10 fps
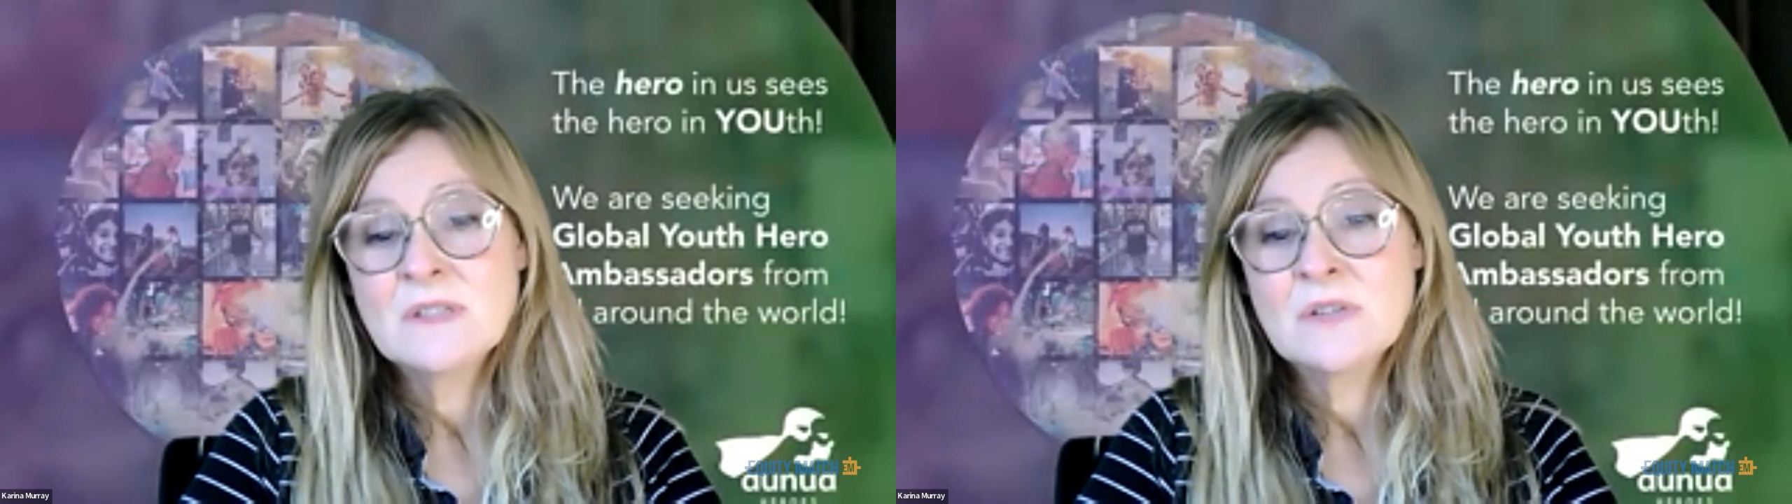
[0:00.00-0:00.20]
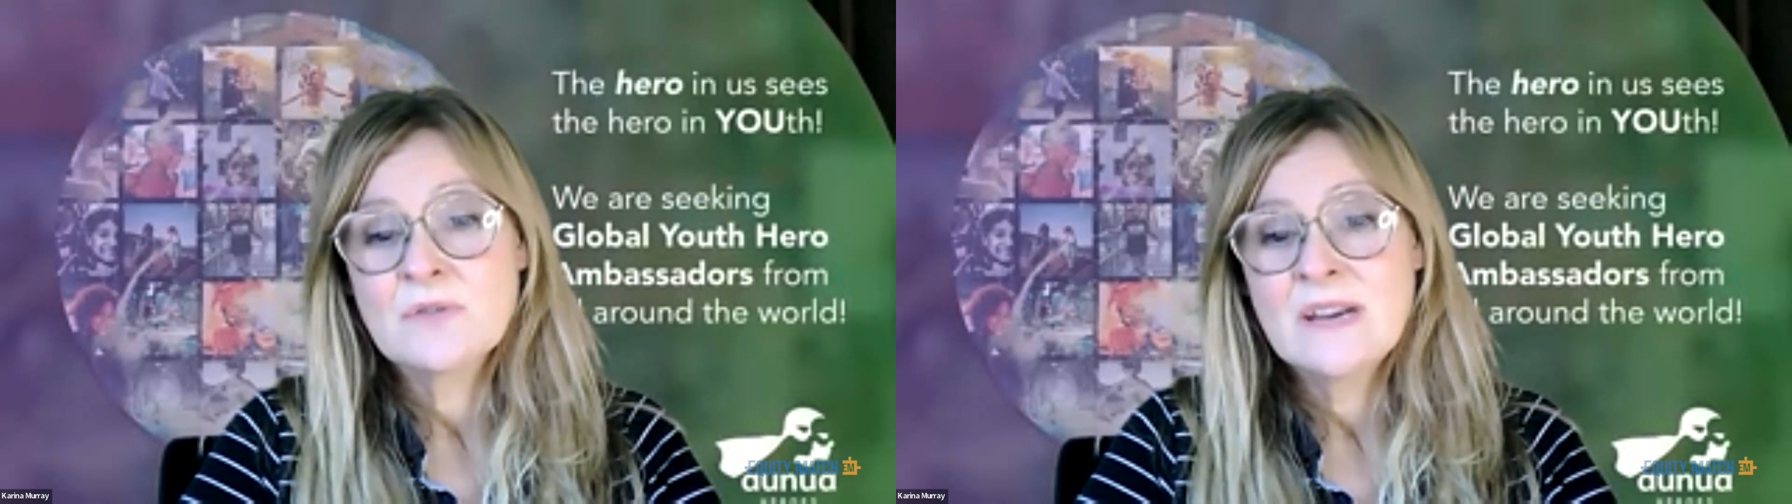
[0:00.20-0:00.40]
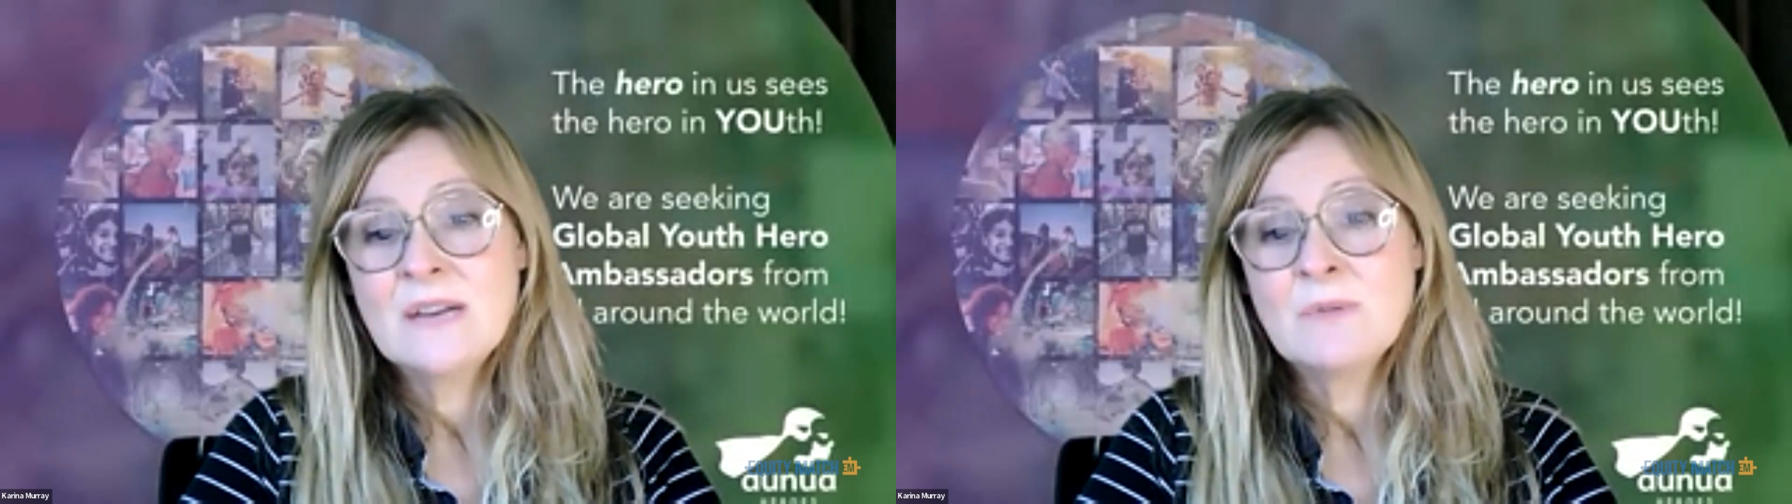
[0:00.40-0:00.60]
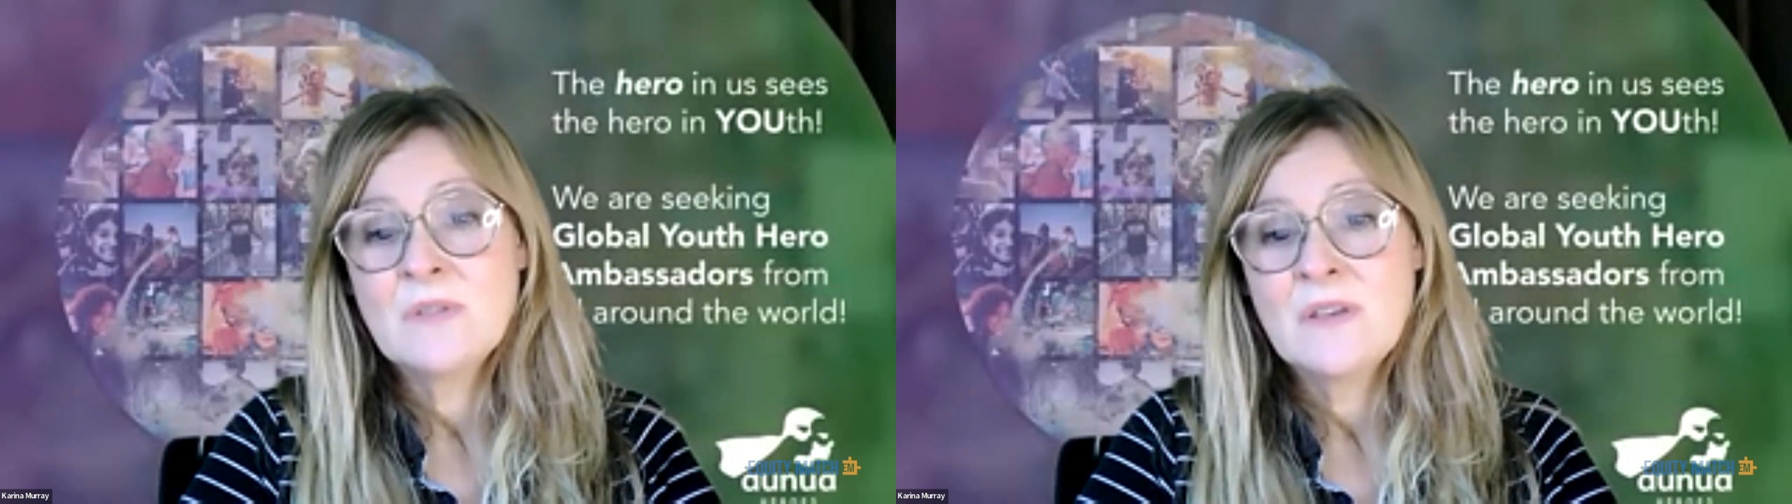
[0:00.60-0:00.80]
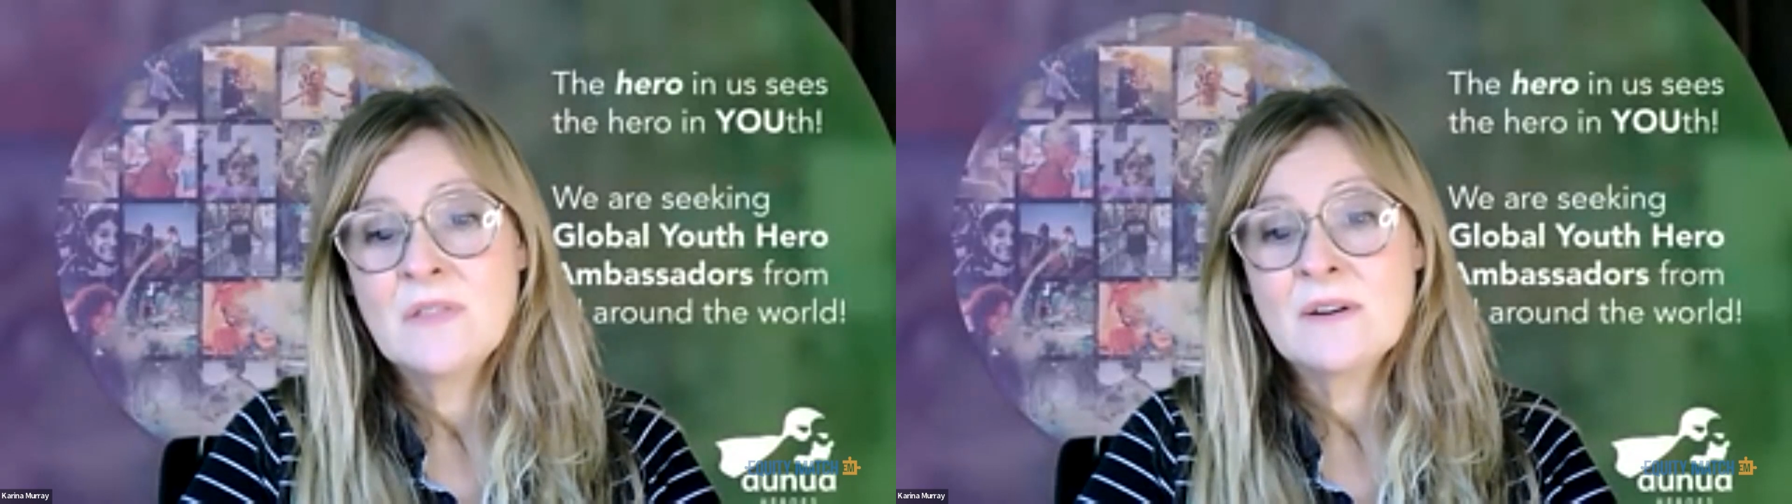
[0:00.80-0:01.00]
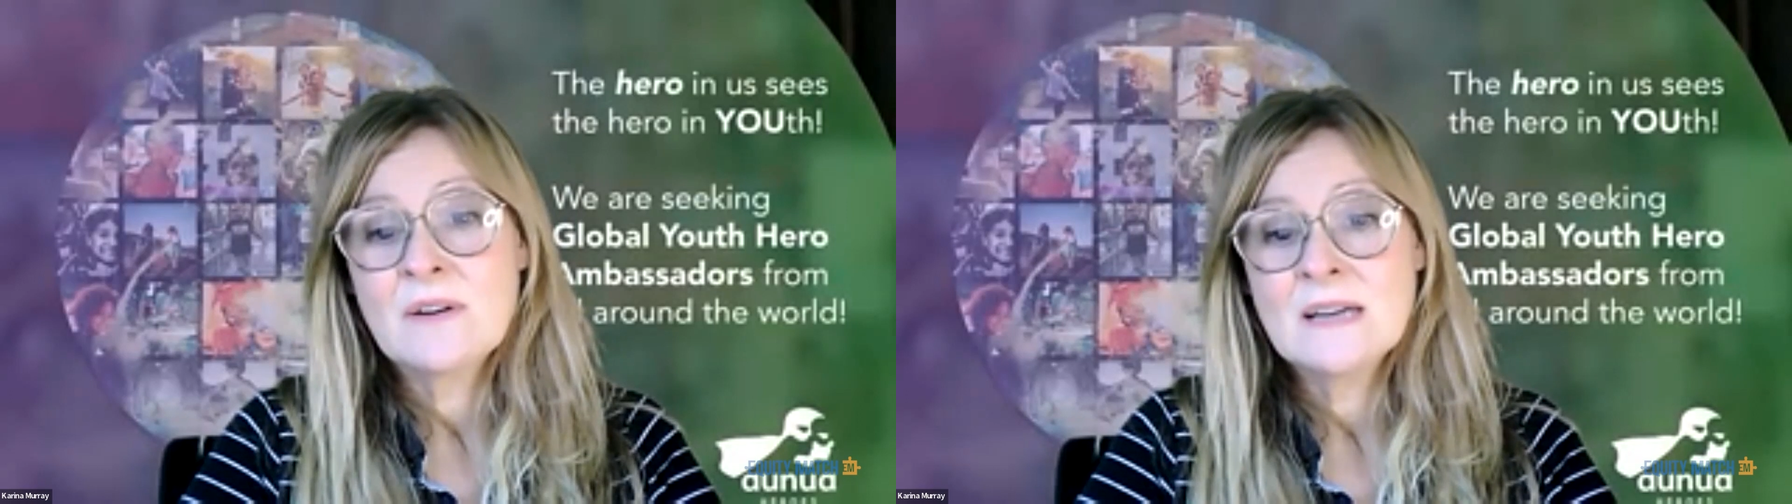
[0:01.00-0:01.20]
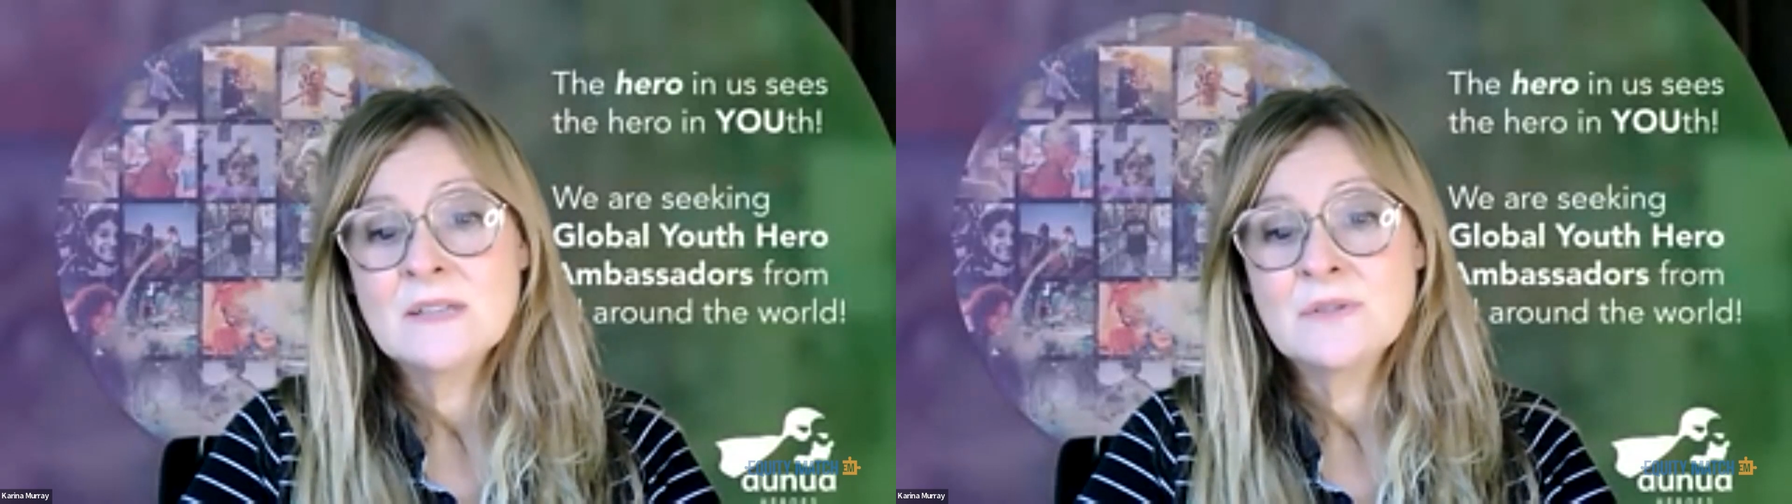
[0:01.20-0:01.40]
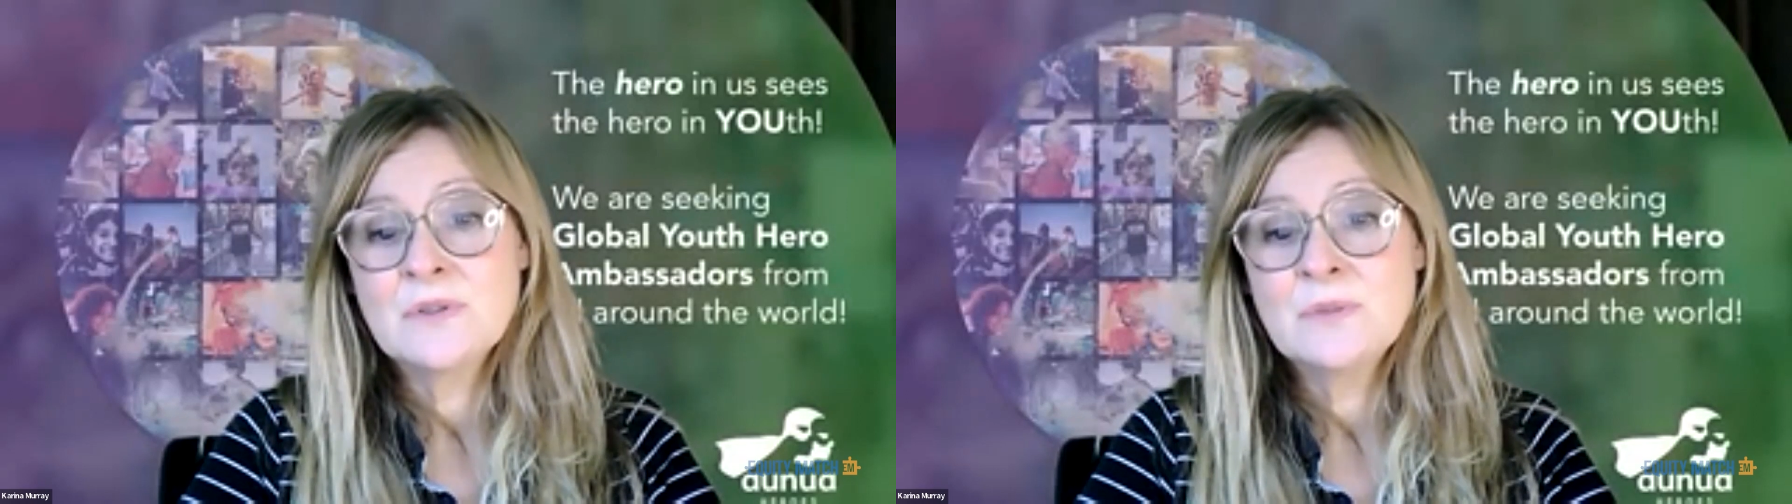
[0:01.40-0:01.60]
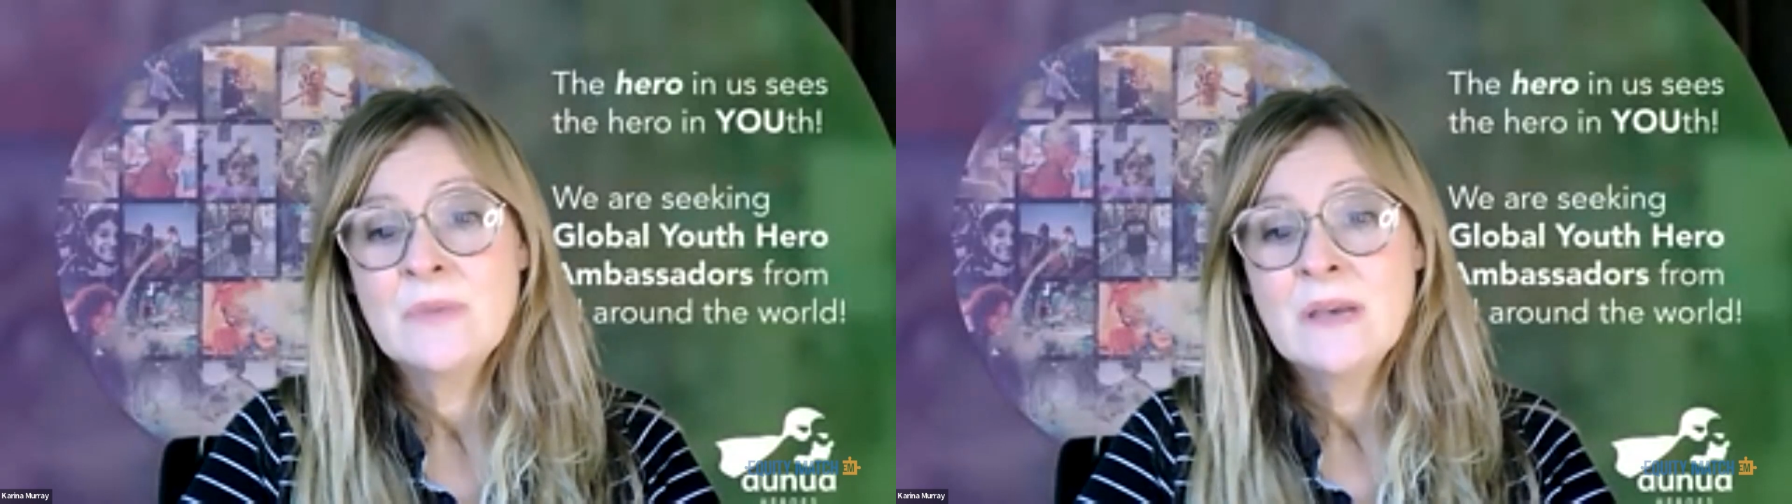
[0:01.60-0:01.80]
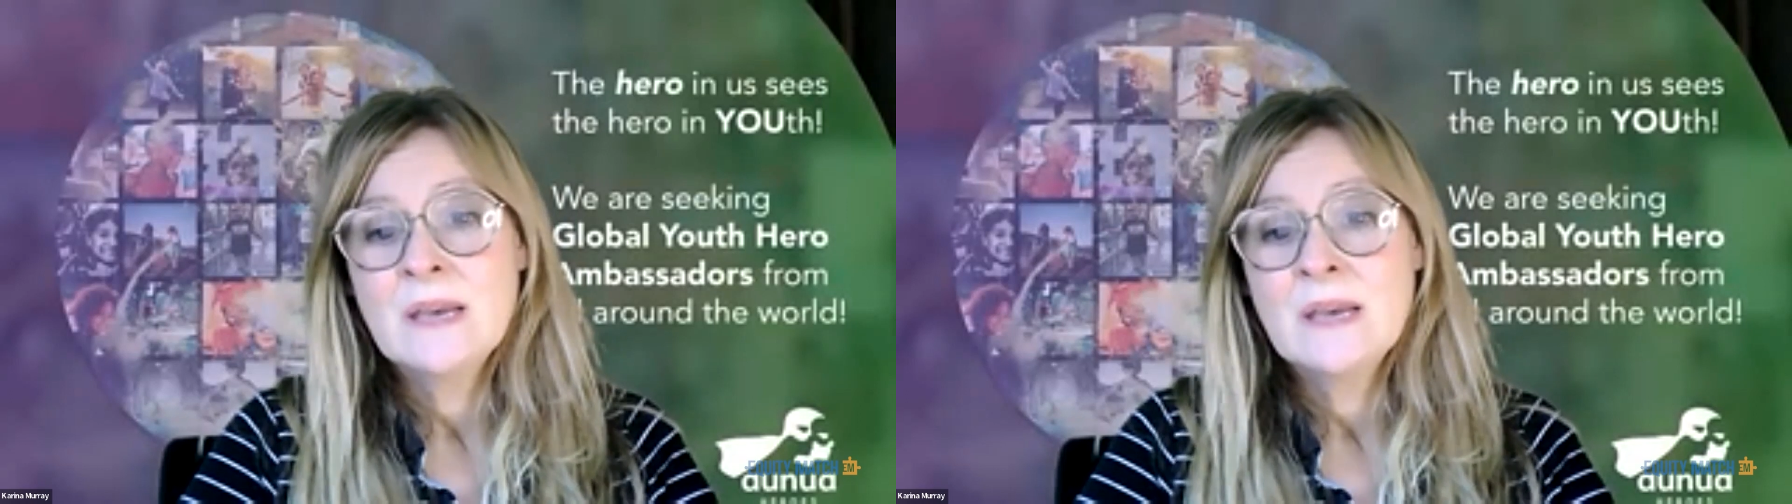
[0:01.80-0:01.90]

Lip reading: screen within their classroom.